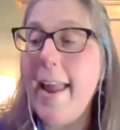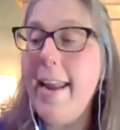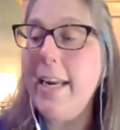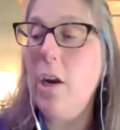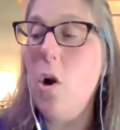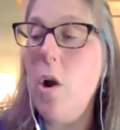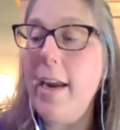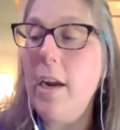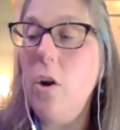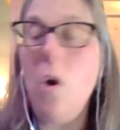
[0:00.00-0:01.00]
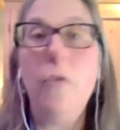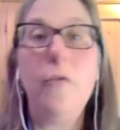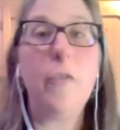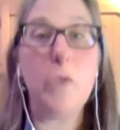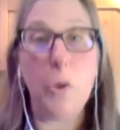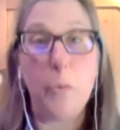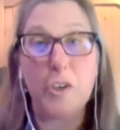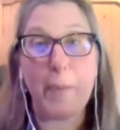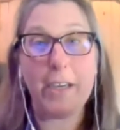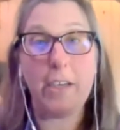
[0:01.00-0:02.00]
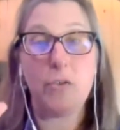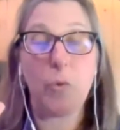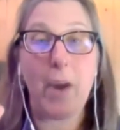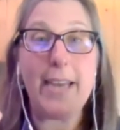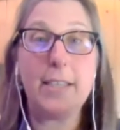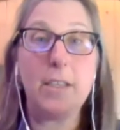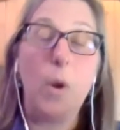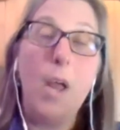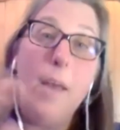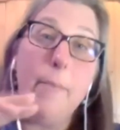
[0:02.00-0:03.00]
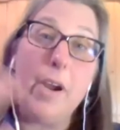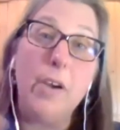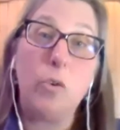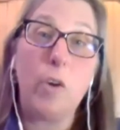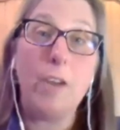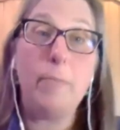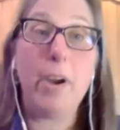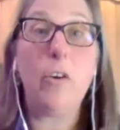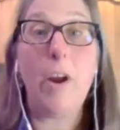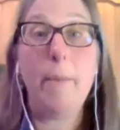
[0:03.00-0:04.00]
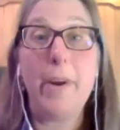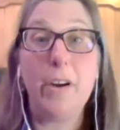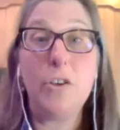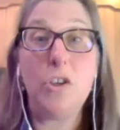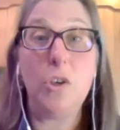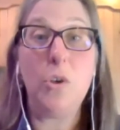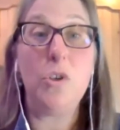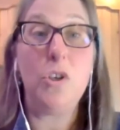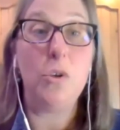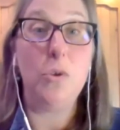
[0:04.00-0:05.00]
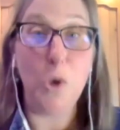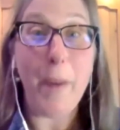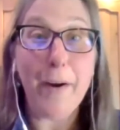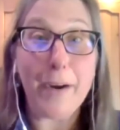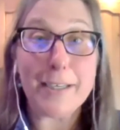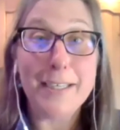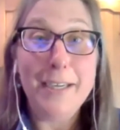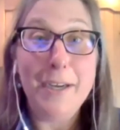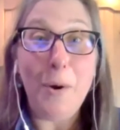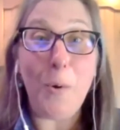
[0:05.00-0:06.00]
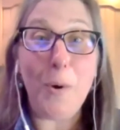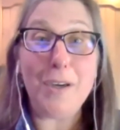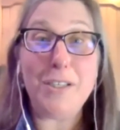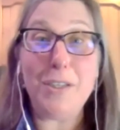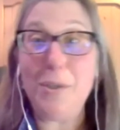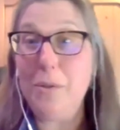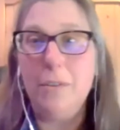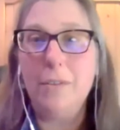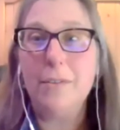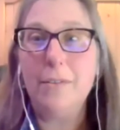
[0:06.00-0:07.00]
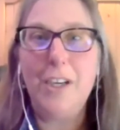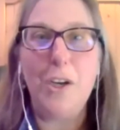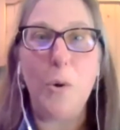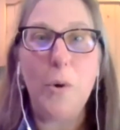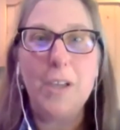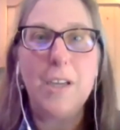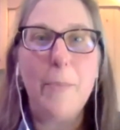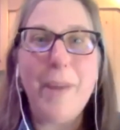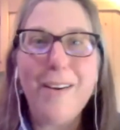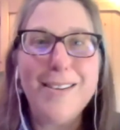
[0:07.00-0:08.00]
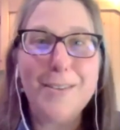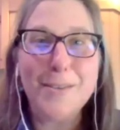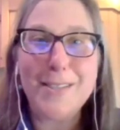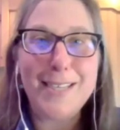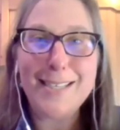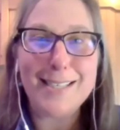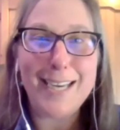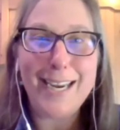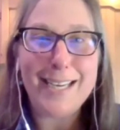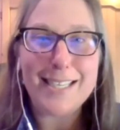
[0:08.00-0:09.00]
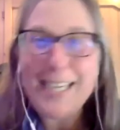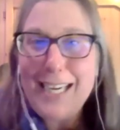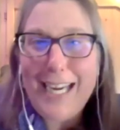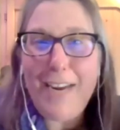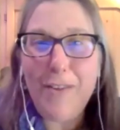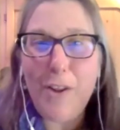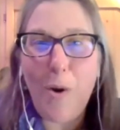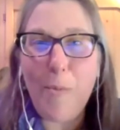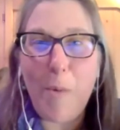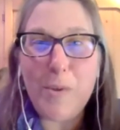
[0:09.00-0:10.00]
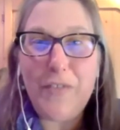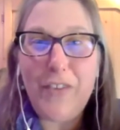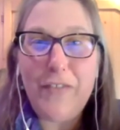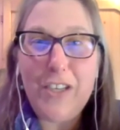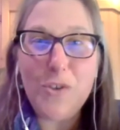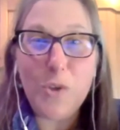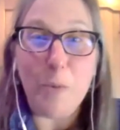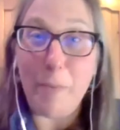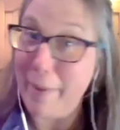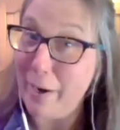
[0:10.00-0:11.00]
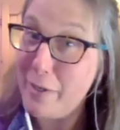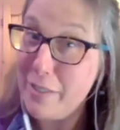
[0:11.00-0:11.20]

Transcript: it can go it can go from two perspectives, right? So, parent to grandparent, grandparent to to new parent or to you know, because our parents still see us as kids, even though I'm almost 50 years old, my parents